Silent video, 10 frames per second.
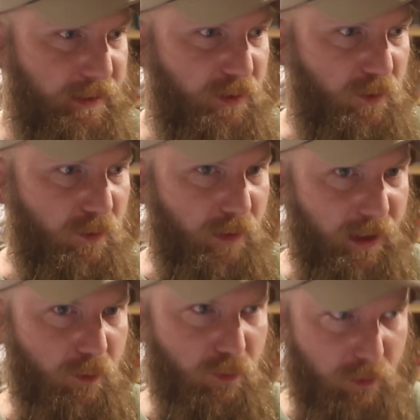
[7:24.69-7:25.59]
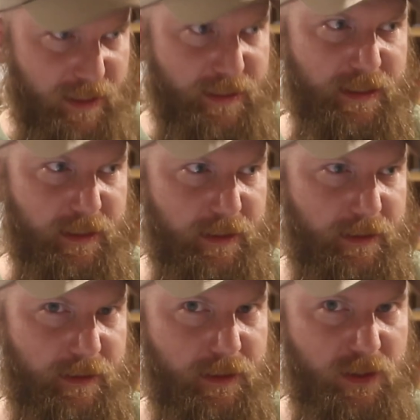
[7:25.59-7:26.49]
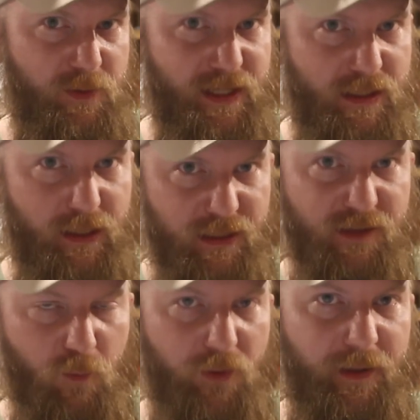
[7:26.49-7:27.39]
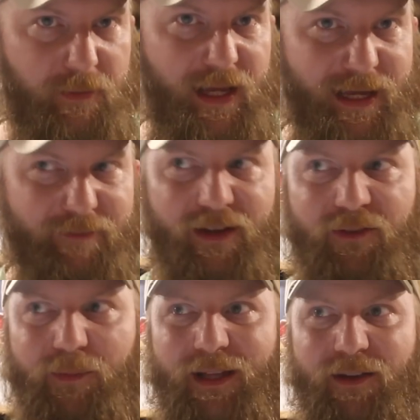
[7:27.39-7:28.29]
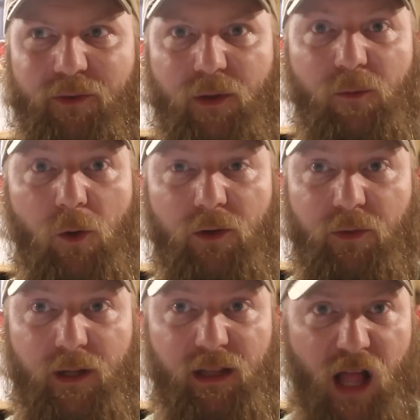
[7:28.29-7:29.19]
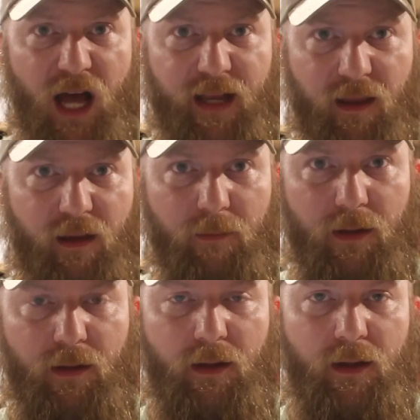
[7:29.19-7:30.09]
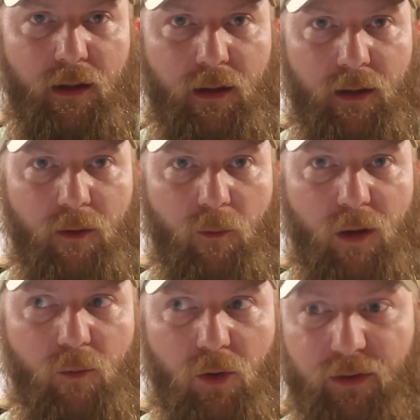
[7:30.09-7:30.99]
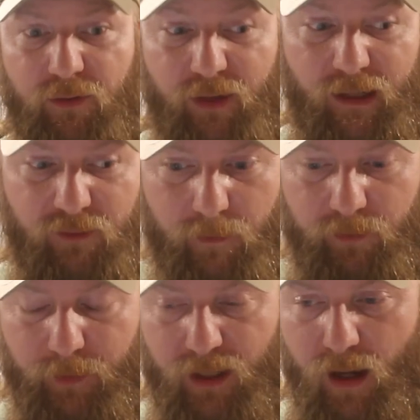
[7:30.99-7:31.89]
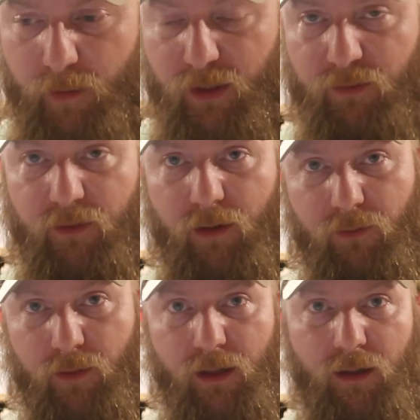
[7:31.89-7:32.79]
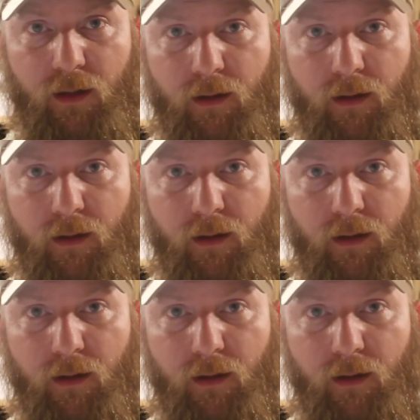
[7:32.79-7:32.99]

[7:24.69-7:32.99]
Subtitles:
the real reason the U.S. doesn't want them to have it is because we want to realign them. We want to change them from a communist country